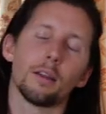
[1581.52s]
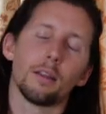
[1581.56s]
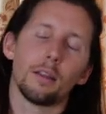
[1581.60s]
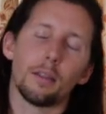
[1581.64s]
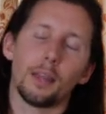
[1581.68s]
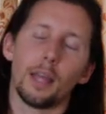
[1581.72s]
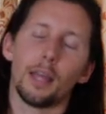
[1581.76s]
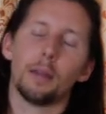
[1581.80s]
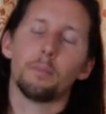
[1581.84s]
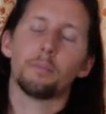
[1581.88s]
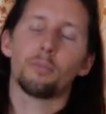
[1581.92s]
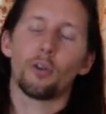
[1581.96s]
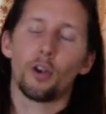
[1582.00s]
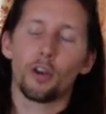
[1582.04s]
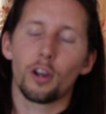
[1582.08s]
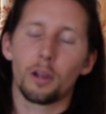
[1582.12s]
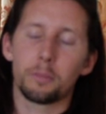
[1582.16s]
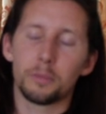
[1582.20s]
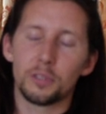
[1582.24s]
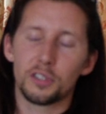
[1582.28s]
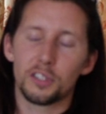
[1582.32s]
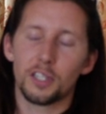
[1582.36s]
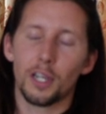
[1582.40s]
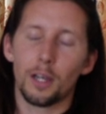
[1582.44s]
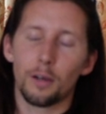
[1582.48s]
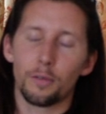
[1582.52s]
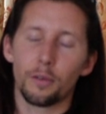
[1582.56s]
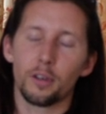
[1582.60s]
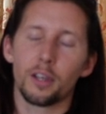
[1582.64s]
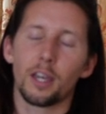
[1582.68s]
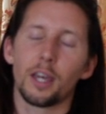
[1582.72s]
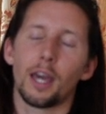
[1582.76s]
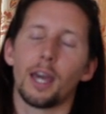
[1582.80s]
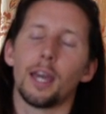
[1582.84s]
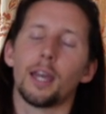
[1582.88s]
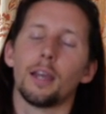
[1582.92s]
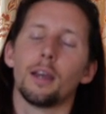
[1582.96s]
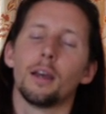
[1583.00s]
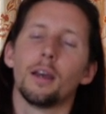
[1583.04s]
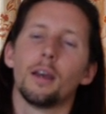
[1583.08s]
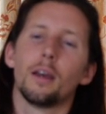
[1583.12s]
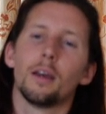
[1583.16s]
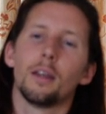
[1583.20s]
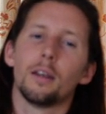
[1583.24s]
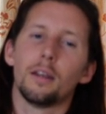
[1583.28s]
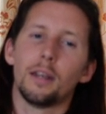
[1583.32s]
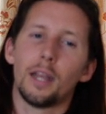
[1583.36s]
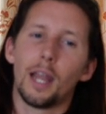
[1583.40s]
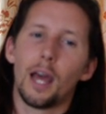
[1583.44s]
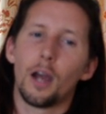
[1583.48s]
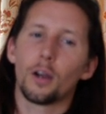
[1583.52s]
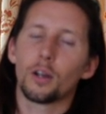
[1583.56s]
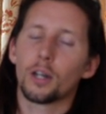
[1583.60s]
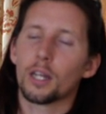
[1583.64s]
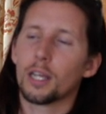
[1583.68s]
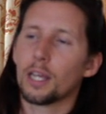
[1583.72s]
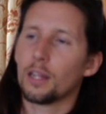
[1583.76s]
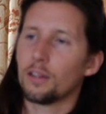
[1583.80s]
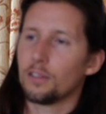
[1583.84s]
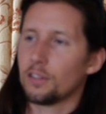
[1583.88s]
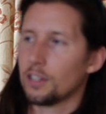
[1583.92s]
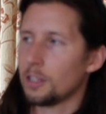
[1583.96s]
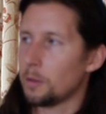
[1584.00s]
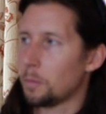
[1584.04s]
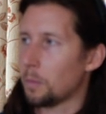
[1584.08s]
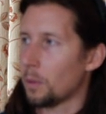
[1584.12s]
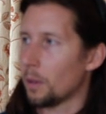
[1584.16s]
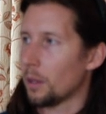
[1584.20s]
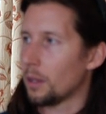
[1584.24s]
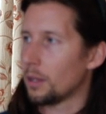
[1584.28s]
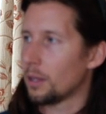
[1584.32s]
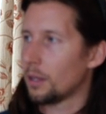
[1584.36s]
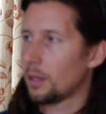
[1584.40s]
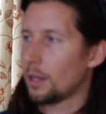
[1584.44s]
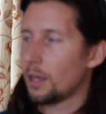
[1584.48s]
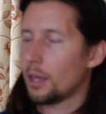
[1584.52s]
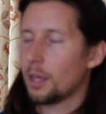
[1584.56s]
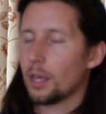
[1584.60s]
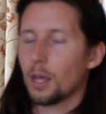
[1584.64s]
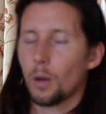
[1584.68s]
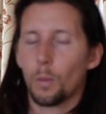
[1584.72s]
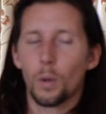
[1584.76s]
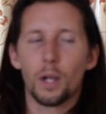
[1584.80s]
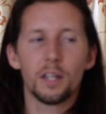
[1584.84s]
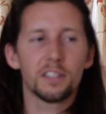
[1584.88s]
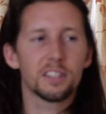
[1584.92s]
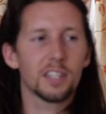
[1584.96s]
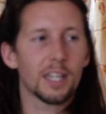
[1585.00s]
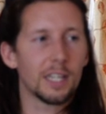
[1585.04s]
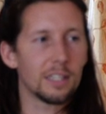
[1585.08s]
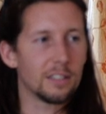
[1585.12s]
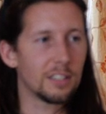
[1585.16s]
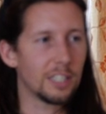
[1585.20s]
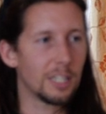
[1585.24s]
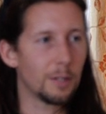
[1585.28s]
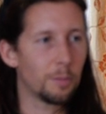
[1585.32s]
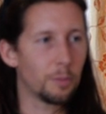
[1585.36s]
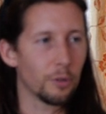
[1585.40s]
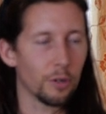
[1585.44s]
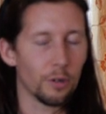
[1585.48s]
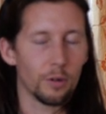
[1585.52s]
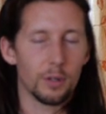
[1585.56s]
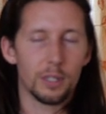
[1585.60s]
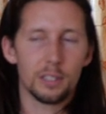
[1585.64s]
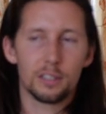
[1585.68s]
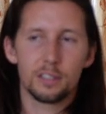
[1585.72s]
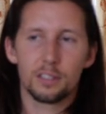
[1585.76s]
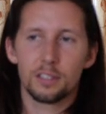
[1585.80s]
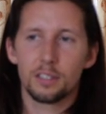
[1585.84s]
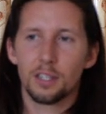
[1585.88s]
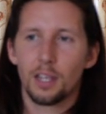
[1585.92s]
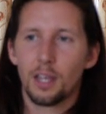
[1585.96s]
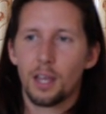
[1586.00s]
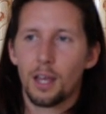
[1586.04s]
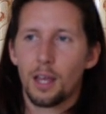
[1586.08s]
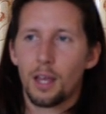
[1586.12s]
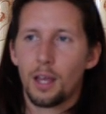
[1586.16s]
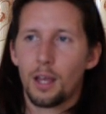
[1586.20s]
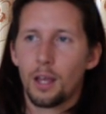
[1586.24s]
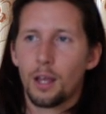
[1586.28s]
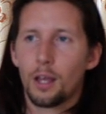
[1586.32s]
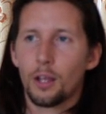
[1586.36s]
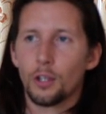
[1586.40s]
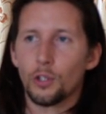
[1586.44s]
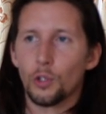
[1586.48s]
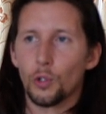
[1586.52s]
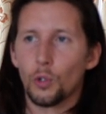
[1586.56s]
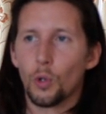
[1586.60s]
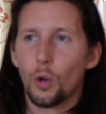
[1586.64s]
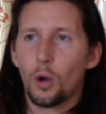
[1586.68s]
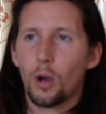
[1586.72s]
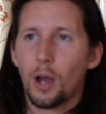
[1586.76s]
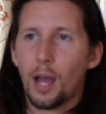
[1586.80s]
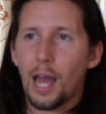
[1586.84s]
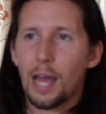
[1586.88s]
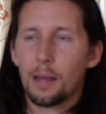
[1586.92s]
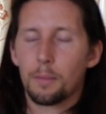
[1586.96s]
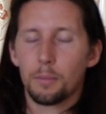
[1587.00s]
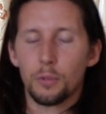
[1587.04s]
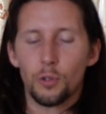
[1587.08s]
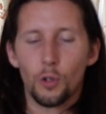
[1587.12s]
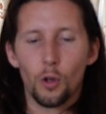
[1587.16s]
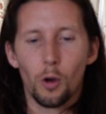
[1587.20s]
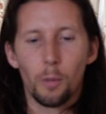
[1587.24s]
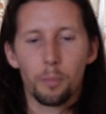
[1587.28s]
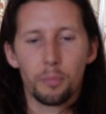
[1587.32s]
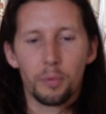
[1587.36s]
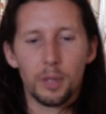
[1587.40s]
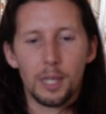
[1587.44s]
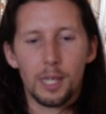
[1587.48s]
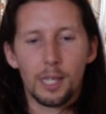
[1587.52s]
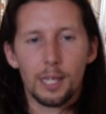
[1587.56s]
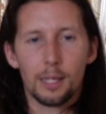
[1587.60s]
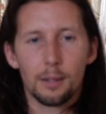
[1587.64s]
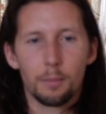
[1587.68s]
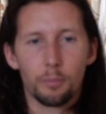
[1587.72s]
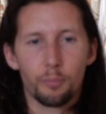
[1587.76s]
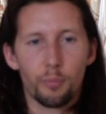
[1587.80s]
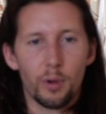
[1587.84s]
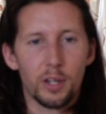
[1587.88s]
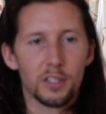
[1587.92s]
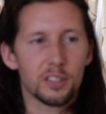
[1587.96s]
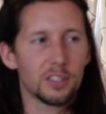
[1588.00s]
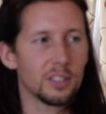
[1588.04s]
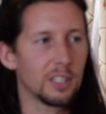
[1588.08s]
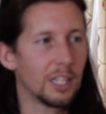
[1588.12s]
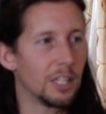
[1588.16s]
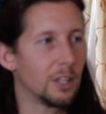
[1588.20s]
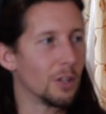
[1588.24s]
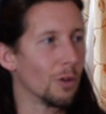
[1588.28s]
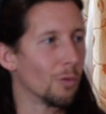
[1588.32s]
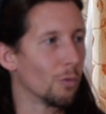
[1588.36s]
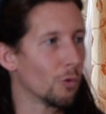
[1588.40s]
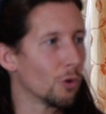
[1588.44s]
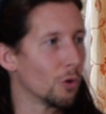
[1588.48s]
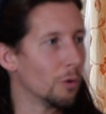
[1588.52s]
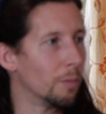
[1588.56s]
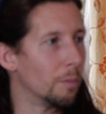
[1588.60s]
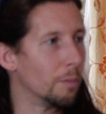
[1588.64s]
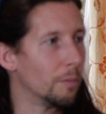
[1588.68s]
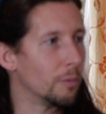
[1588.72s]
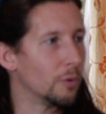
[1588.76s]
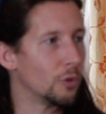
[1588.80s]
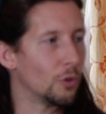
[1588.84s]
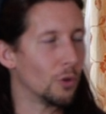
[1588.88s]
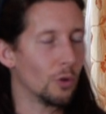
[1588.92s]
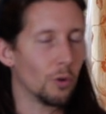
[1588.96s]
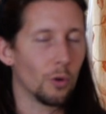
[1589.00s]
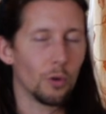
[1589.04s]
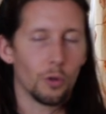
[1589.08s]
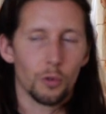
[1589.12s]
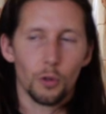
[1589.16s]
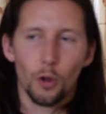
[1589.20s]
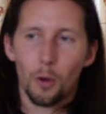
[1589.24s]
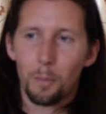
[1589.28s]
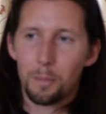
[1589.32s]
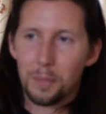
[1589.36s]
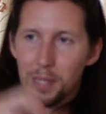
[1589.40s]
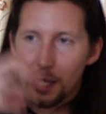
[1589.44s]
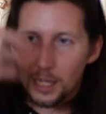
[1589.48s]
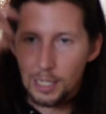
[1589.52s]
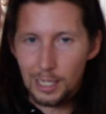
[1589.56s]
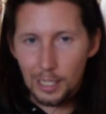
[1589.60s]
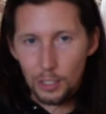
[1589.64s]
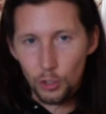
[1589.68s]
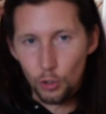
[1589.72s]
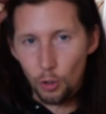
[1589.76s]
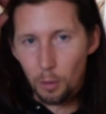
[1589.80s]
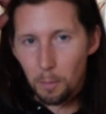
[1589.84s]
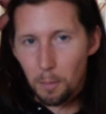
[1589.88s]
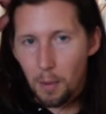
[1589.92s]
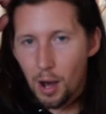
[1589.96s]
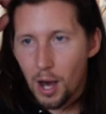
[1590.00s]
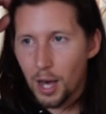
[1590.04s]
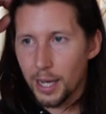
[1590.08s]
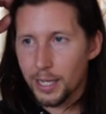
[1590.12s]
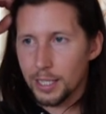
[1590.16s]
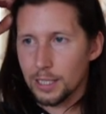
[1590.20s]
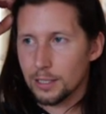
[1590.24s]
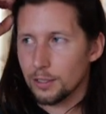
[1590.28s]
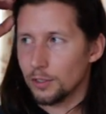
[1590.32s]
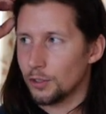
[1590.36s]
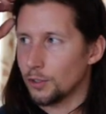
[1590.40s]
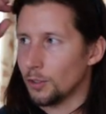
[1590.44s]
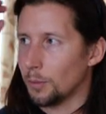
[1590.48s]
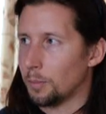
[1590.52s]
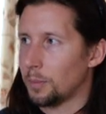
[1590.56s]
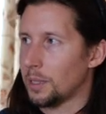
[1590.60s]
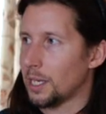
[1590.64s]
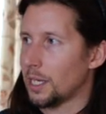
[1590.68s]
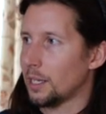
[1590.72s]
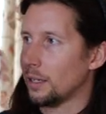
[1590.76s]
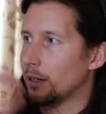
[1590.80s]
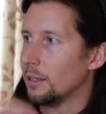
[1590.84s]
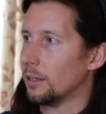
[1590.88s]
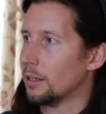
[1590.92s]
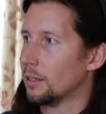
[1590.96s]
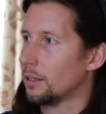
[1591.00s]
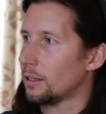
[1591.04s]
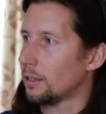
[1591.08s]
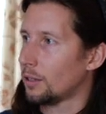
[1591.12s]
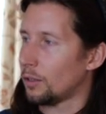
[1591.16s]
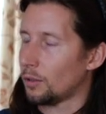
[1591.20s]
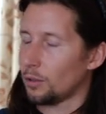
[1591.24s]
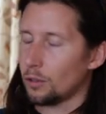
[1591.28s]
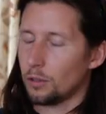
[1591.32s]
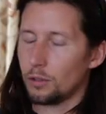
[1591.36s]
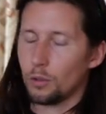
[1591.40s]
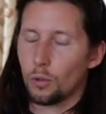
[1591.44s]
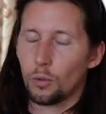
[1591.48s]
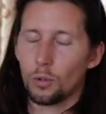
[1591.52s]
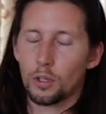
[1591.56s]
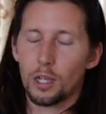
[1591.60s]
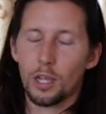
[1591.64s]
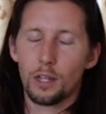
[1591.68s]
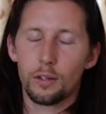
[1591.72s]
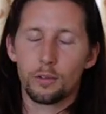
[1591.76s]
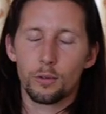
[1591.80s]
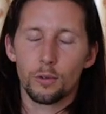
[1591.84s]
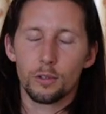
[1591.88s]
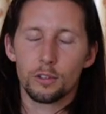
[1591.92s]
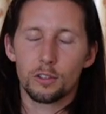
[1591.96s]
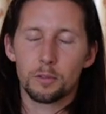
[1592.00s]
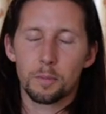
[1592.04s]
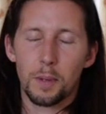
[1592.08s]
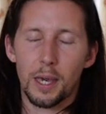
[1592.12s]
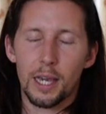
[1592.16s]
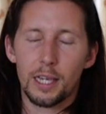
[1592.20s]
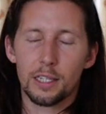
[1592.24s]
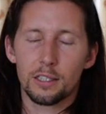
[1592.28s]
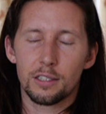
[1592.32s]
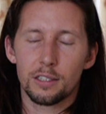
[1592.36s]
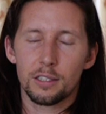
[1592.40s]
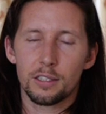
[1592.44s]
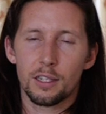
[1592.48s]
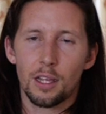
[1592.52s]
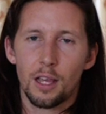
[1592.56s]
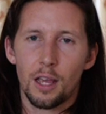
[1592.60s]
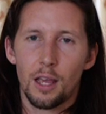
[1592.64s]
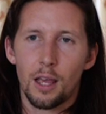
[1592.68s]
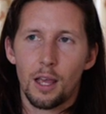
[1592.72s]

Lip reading: then program yourself. Okay, now I'm going to get deeper. And when I say deeper, it's you're not being present in the room. You're not being in your mind. You'll get to a space